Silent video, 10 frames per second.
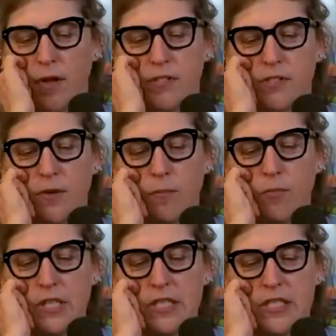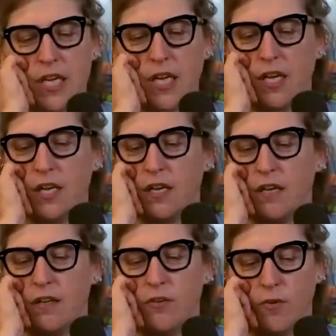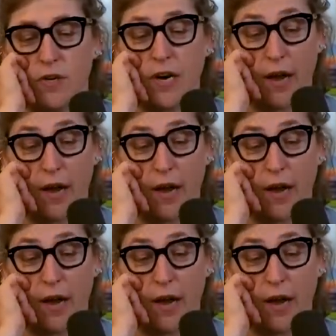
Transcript: also, I'm really digging your